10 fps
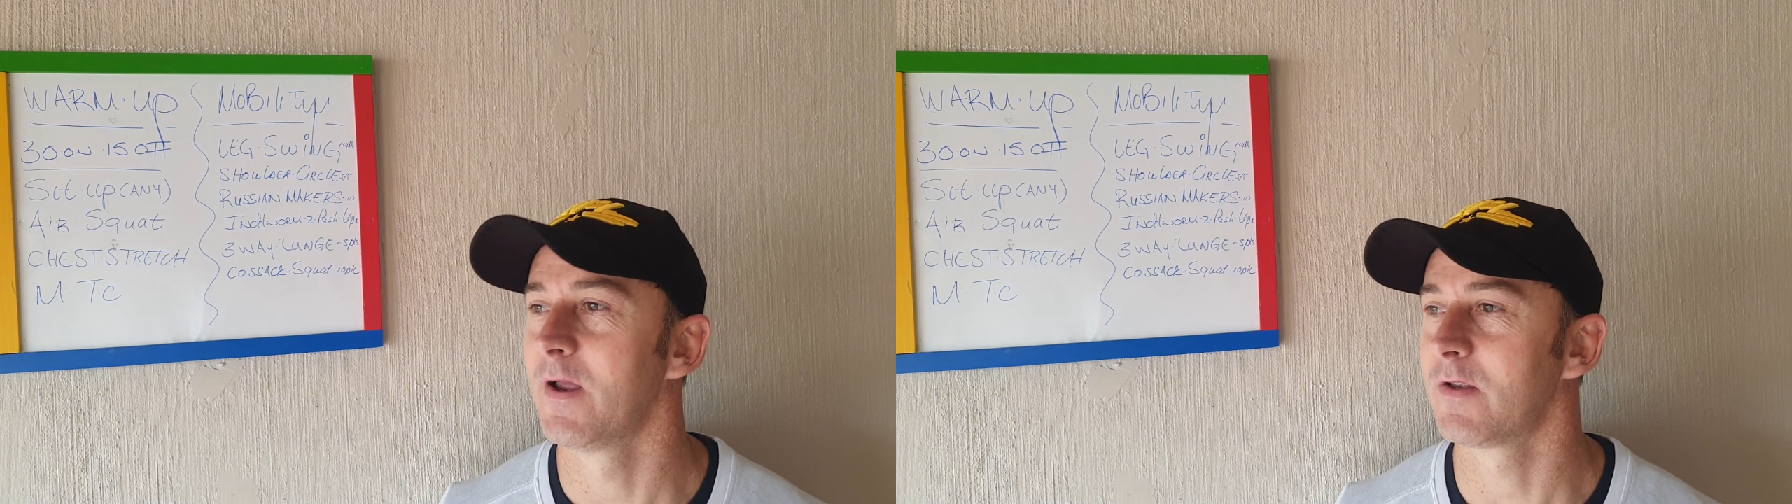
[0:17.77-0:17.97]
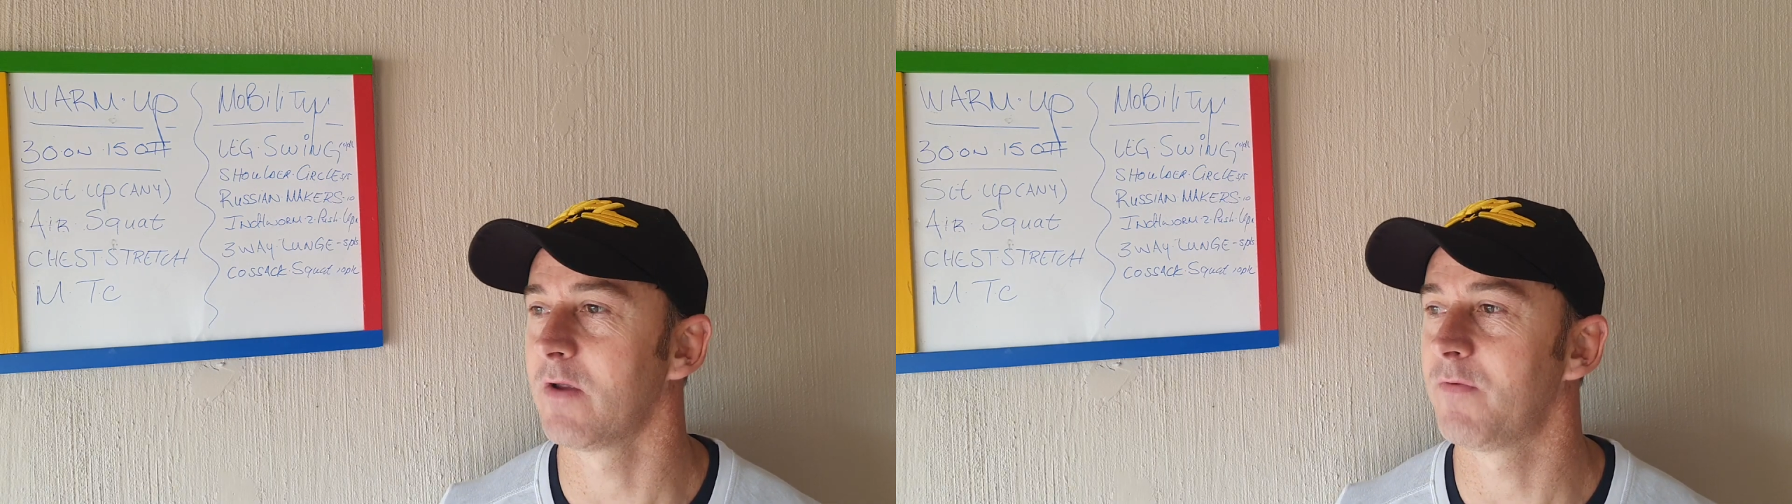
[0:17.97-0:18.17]

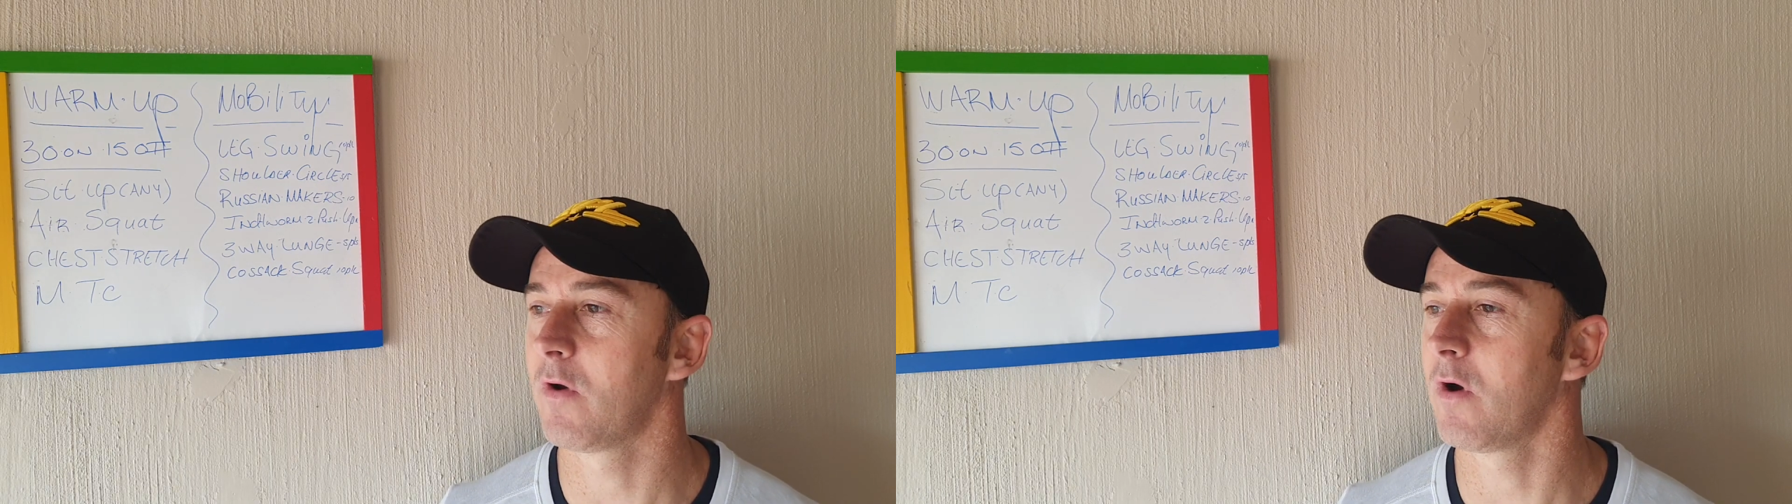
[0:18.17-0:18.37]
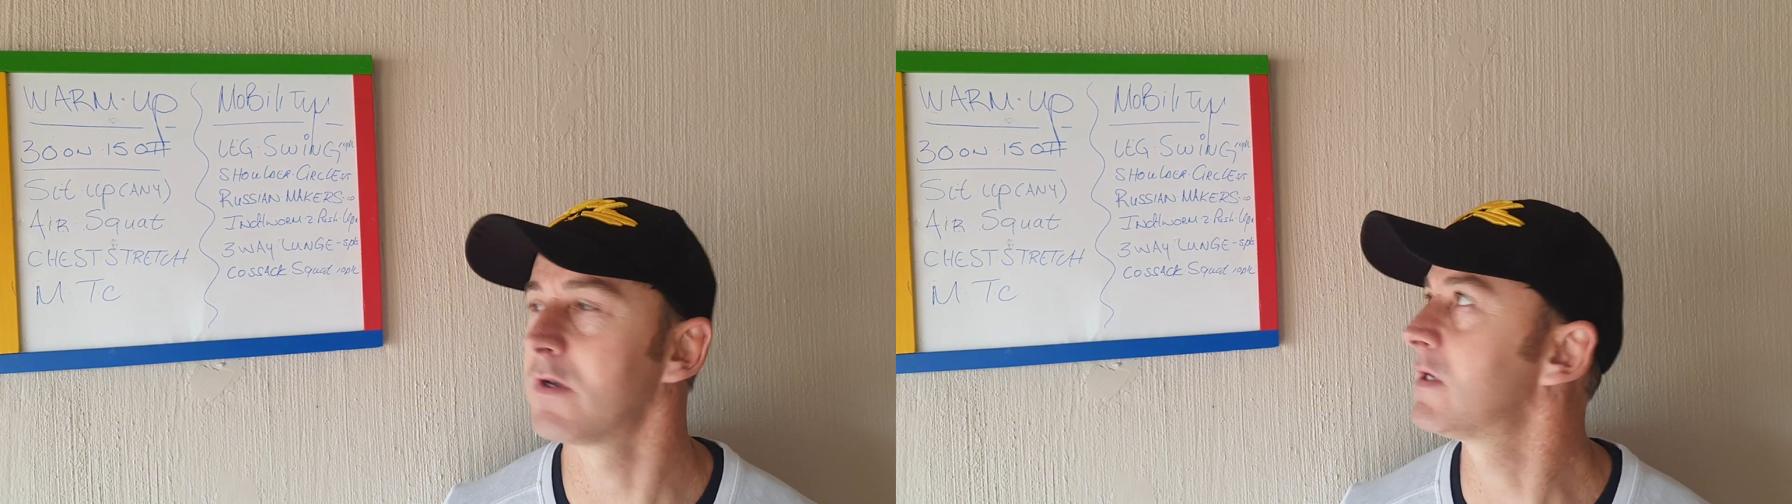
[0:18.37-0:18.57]
So if you
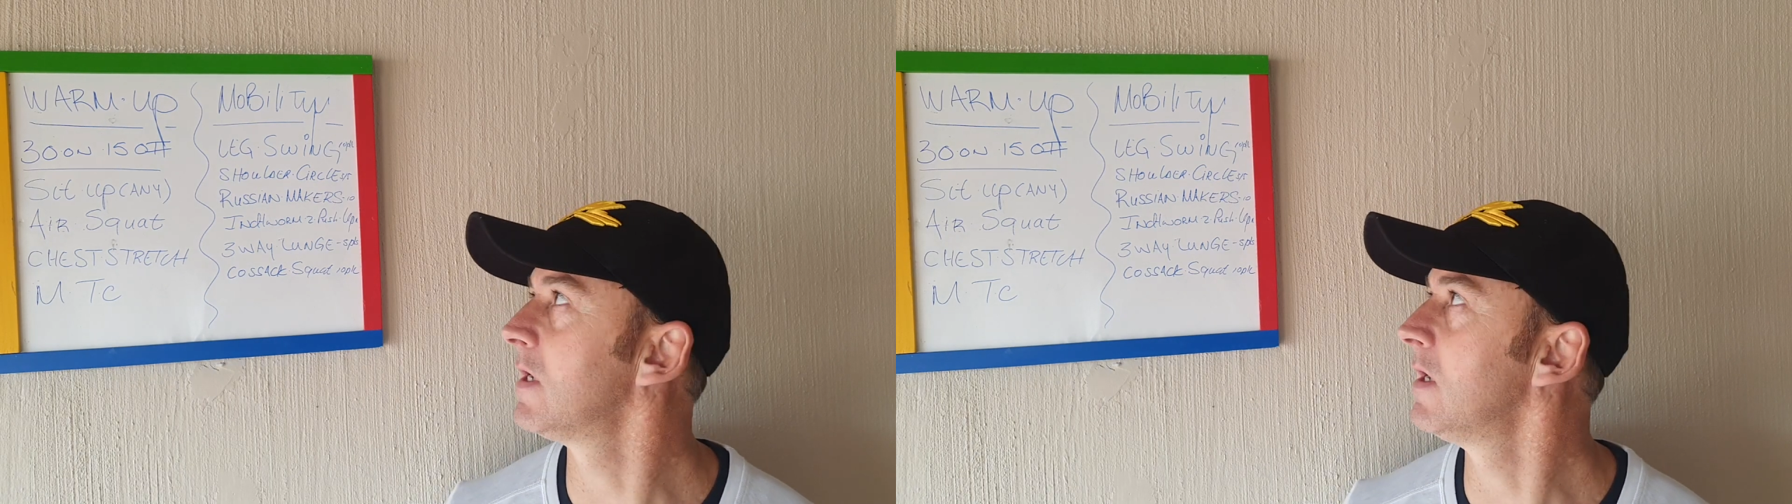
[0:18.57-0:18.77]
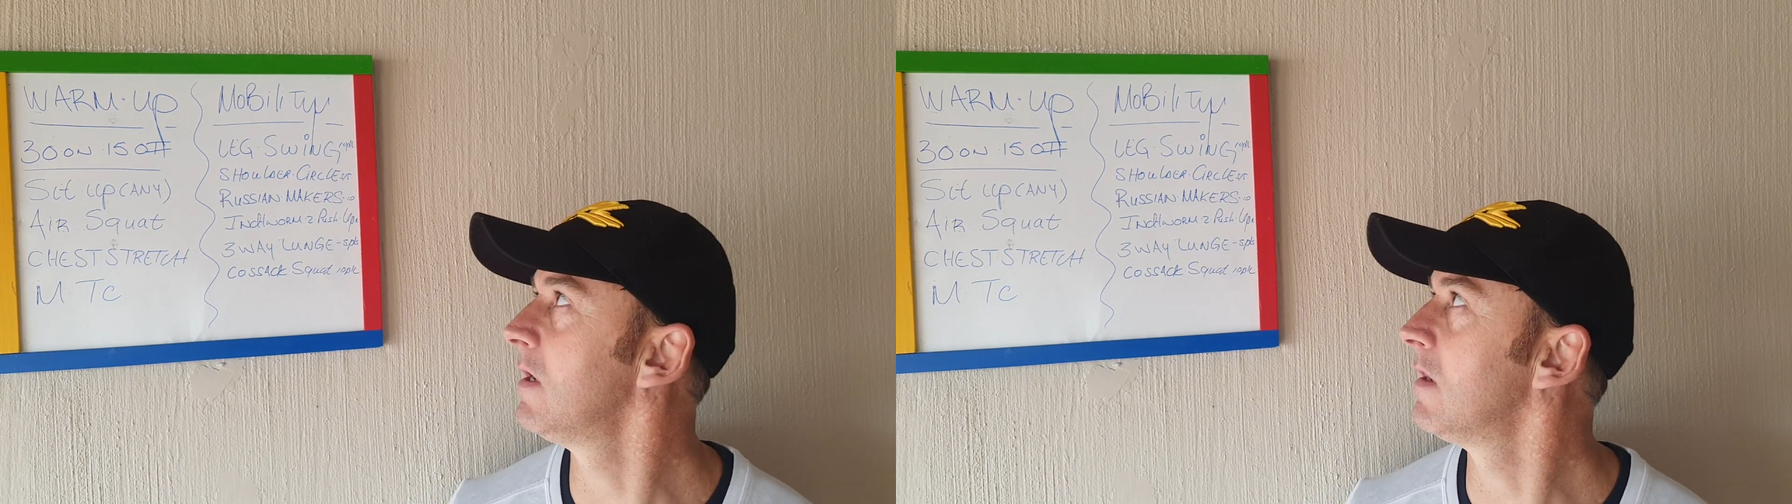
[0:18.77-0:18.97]
can't
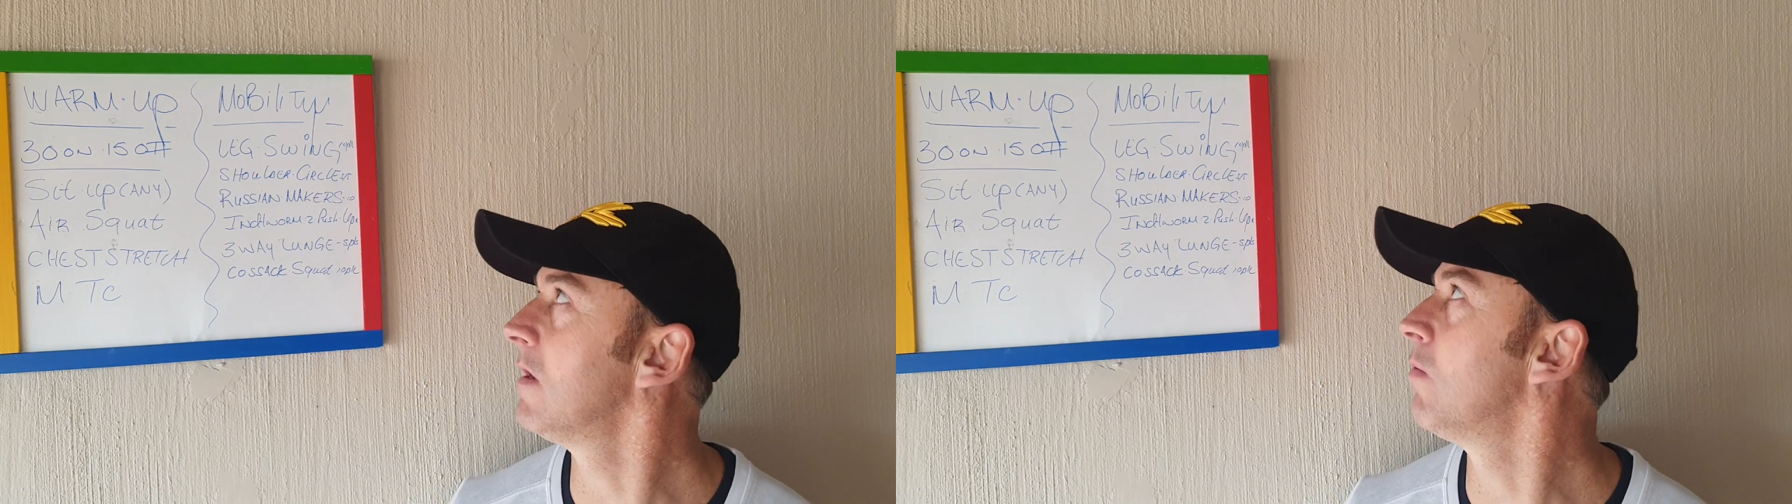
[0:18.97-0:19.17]
see the